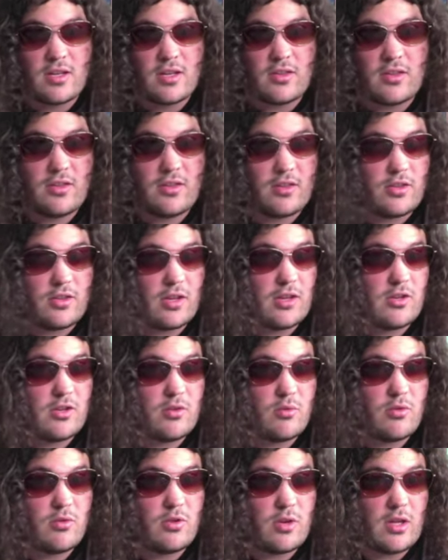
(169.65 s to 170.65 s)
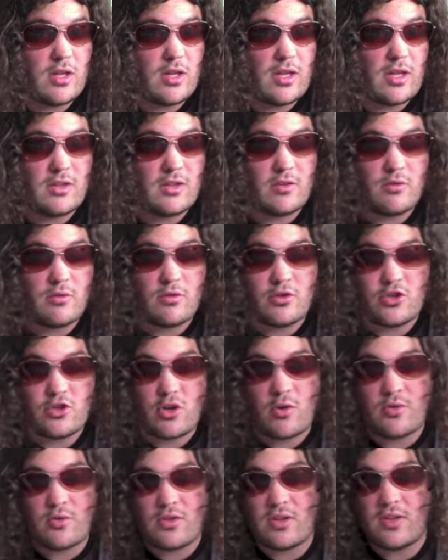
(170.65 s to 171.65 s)
There's
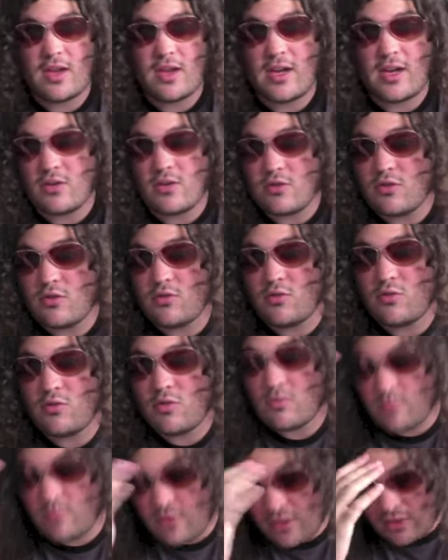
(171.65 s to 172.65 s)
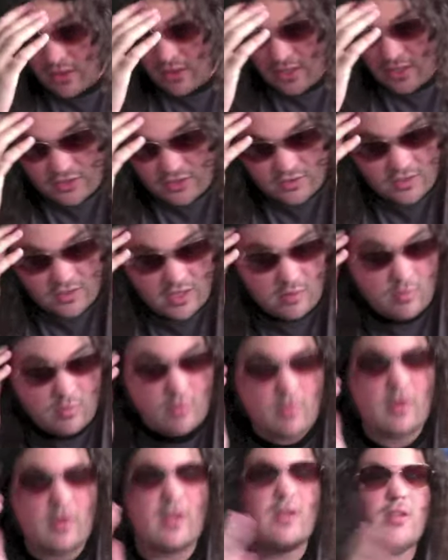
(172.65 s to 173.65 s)
jokes in it that I knew would be like just like
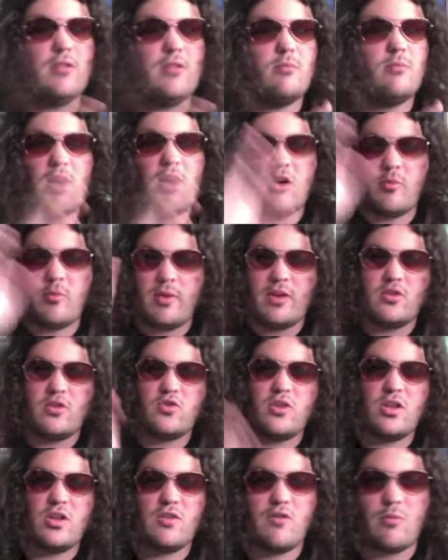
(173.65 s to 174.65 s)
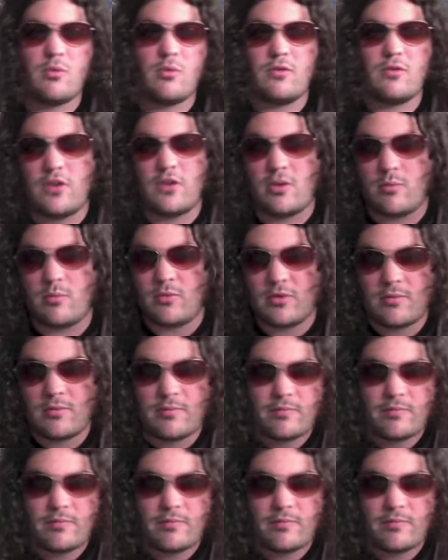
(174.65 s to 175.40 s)
what in Michael Bay's Transformer films.